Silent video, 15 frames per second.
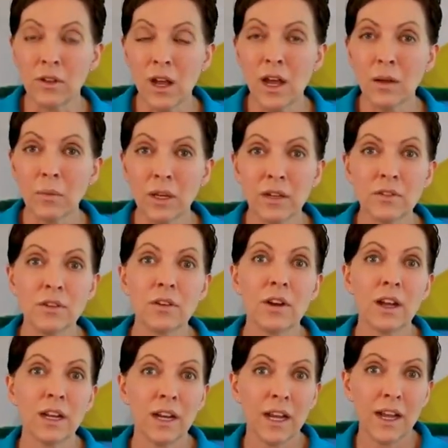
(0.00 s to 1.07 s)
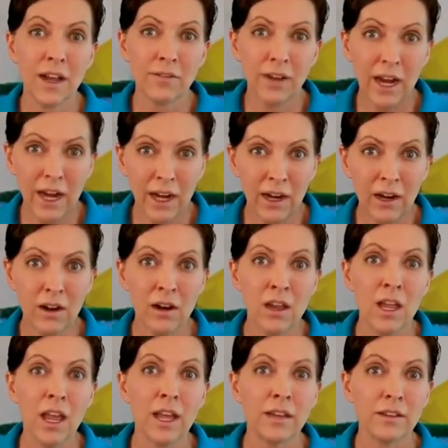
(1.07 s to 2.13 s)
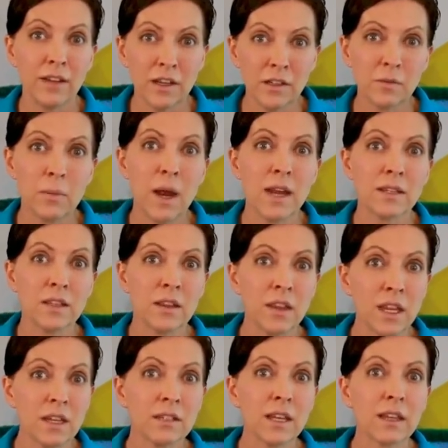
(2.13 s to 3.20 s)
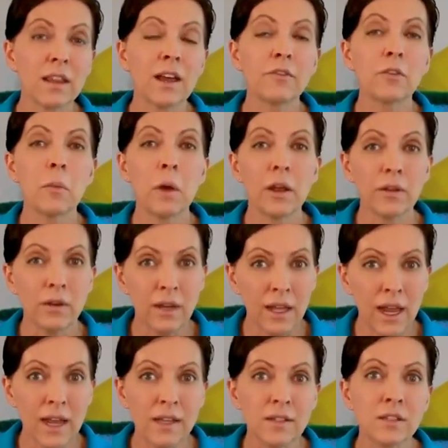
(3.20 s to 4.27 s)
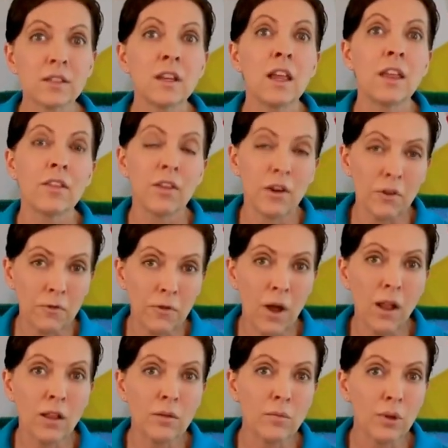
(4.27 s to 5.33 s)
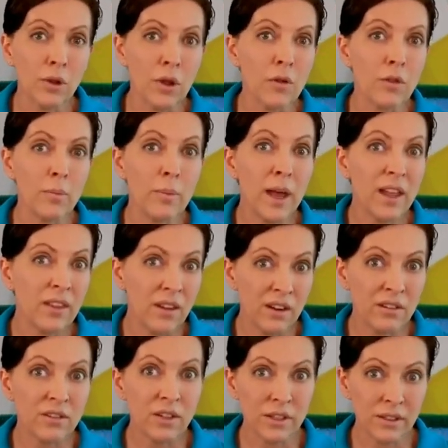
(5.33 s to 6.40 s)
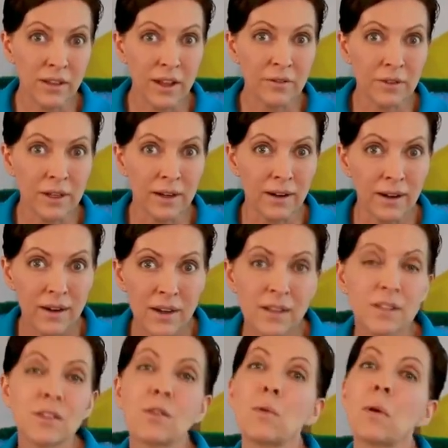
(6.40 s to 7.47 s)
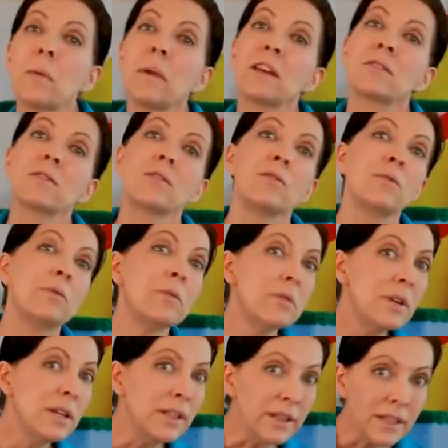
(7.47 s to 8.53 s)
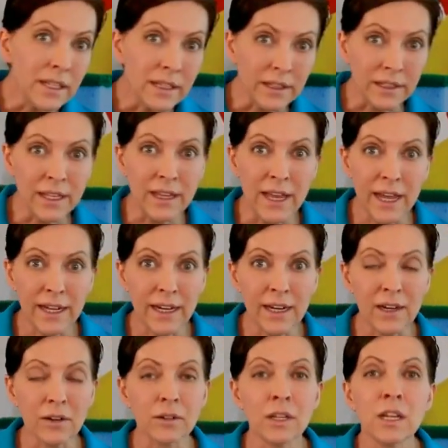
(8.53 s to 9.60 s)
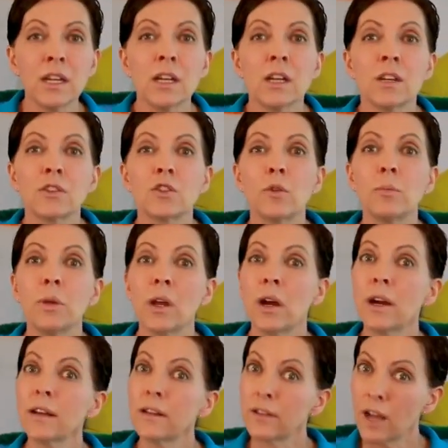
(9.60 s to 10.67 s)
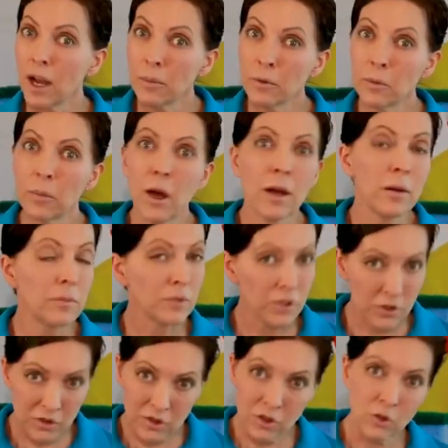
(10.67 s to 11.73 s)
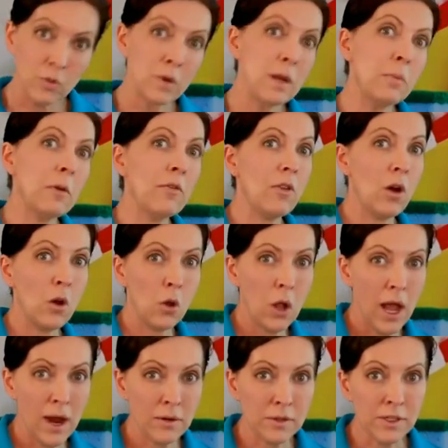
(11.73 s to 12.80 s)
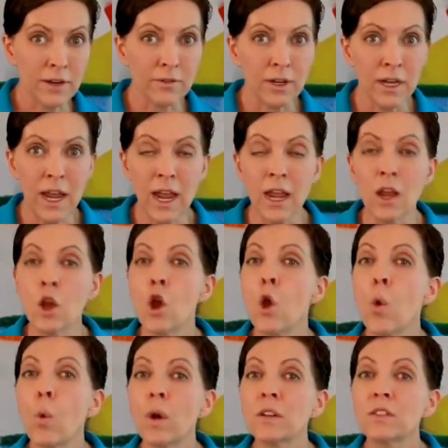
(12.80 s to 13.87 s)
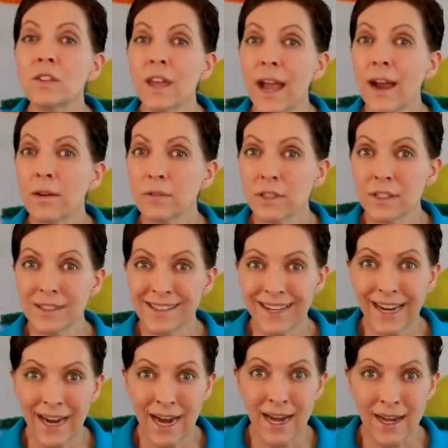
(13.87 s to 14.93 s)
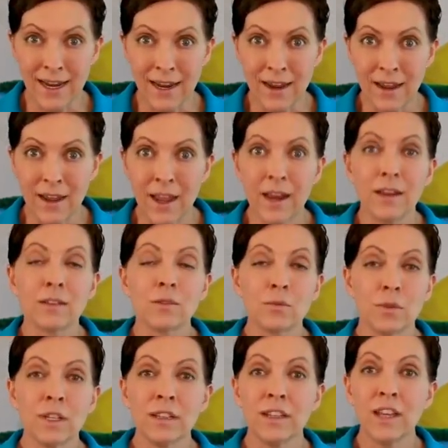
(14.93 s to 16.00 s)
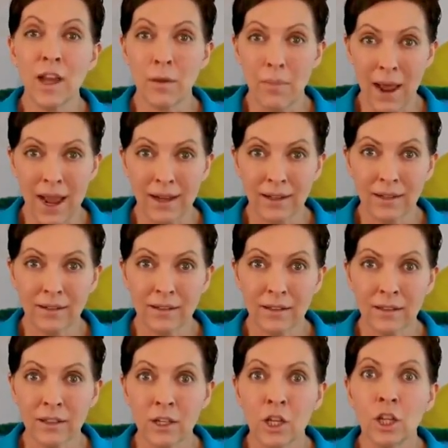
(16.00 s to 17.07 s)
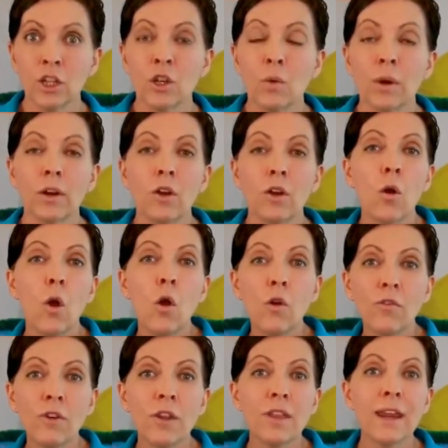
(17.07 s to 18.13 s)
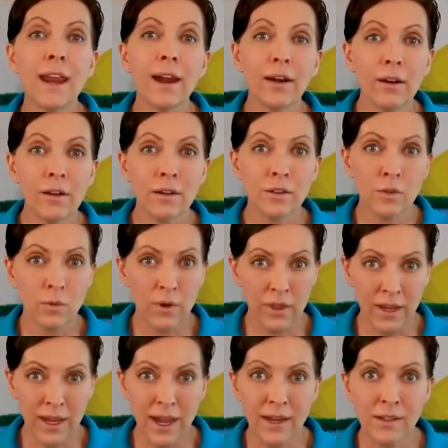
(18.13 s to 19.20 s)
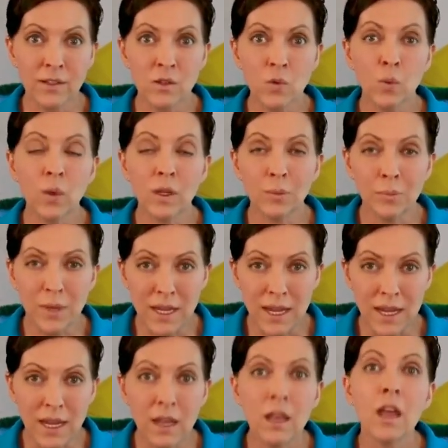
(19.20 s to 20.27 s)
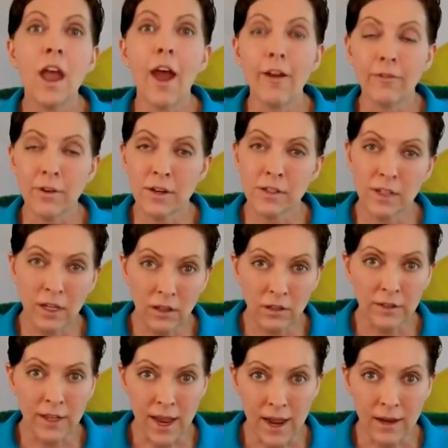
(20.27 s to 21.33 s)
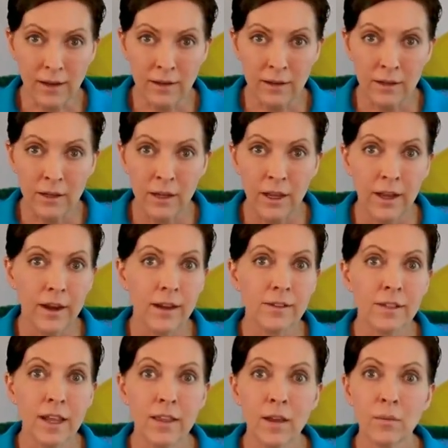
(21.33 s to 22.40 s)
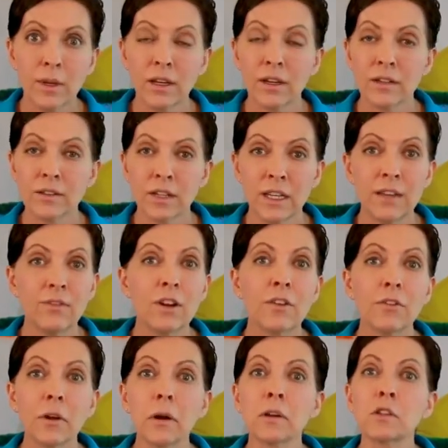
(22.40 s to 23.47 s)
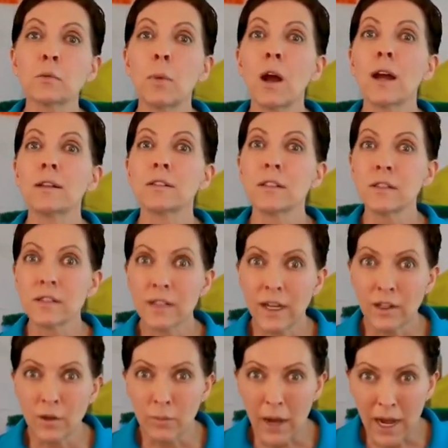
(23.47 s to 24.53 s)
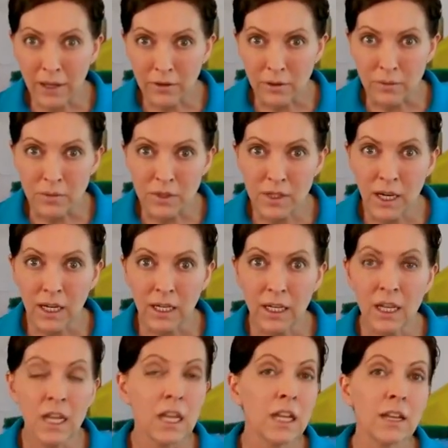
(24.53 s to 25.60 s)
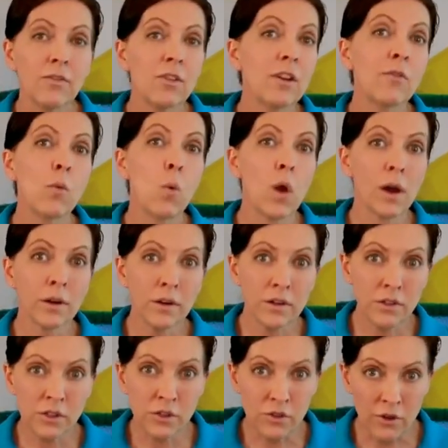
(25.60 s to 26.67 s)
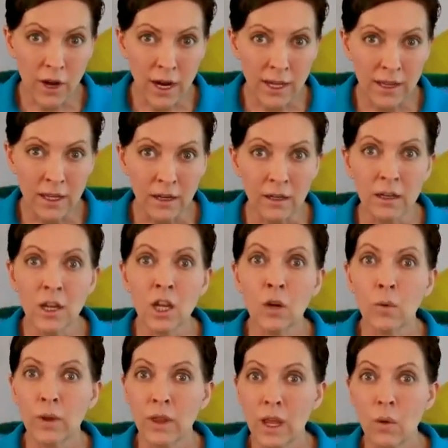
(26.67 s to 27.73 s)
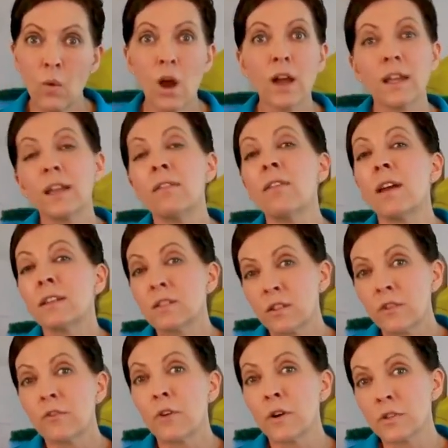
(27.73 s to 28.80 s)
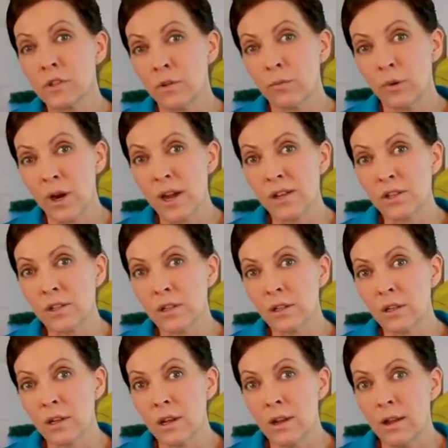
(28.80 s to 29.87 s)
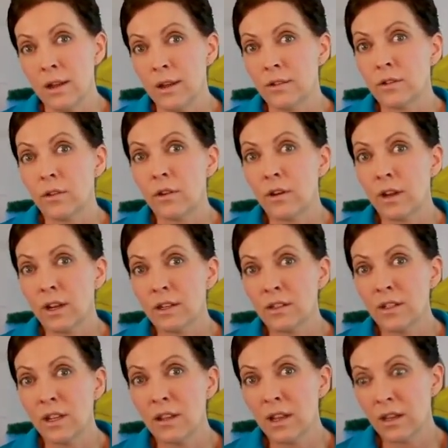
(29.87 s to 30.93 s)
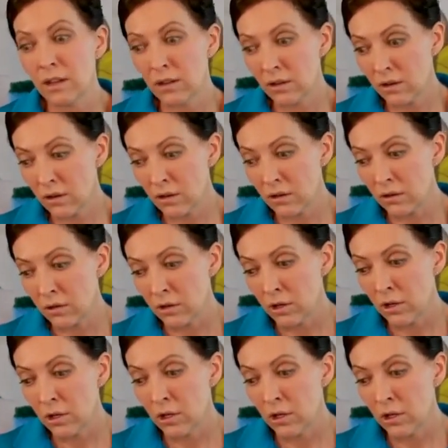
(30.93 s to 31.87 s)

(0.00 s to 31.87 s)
a lot because you're not going to have hair and dust mites and things like that from other guests that have fallen below the bed that are just left there. So you want to make sure you really clean that out. So beyond a top to bottom just sweep of the whole house every day, once the house is tidy and it's really immaculate, you go over the areas where the guests will be every single day. And I say that because even if there are spots inside the bathroom sink, even if water just dried there, when they walk in, that's the first impression. And so they're going to see that and go, oh,